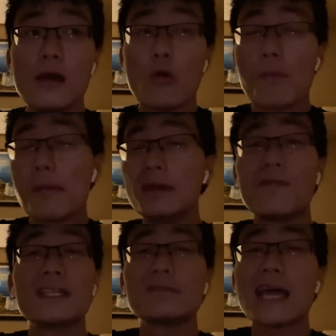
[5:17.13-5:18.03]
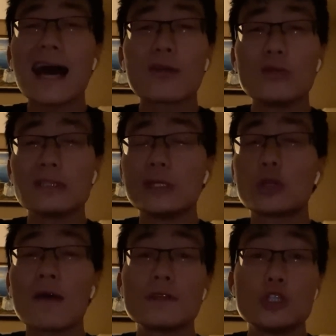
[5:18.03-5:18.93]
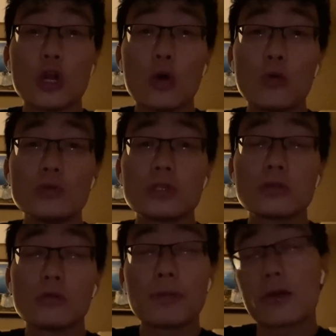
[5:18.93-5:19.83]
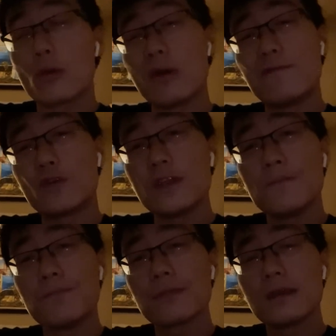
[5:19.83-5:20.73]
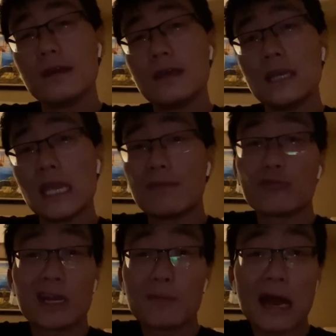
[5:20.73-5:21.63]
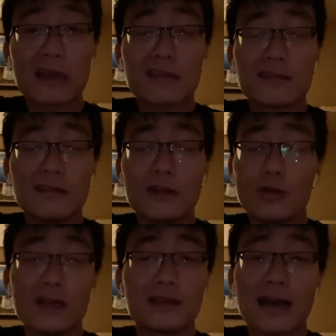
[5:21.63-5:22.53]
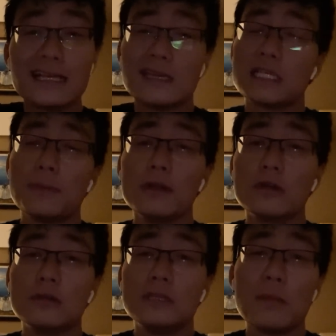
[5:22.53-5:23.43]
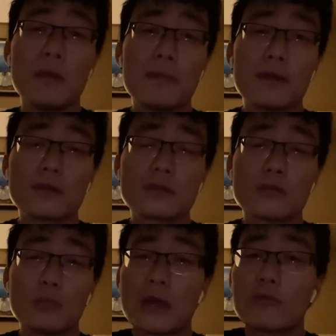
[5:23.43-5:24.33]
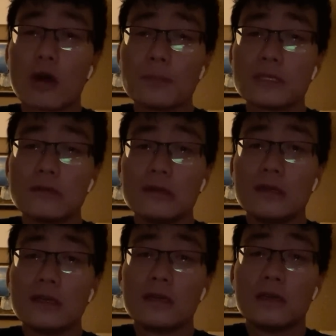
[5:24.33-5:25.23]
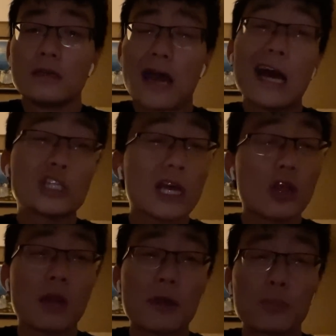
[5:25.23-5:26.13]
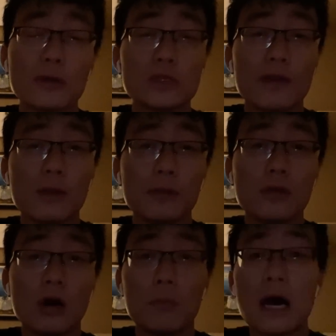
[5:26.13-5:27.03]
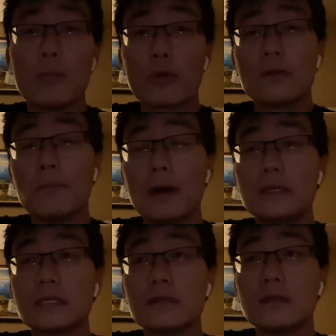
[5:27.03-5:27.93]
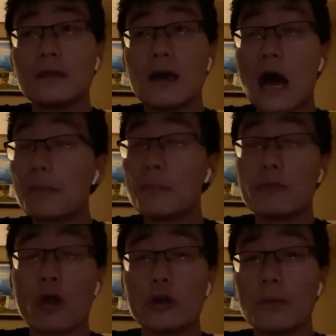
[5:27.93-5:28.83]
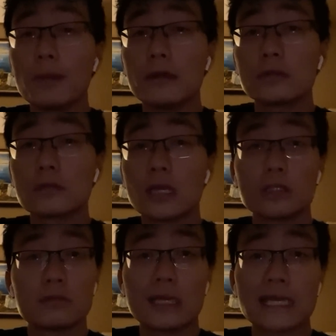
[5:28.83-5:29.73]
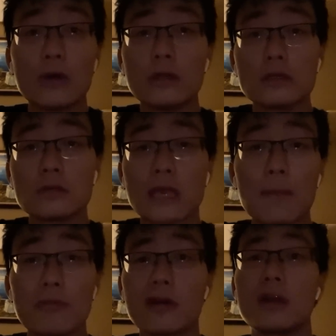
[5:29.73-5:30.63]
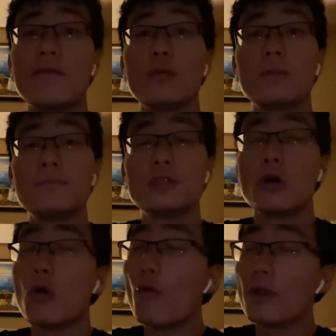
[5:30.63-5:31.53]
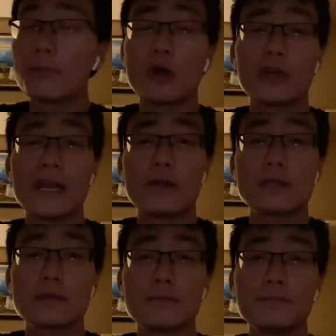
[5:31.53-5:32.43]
or maybe defensive tackles like Travis Jones or Perrion Winfrey, even a running back, you know, like Isaiah Spiller, Damian Pierce, or Brian Robinson. I just had a lot of better players available on my board, but I'm going to be wrong on players. That's how it is. Can't be right on everyone. So hopefully I'm wrong on Harris.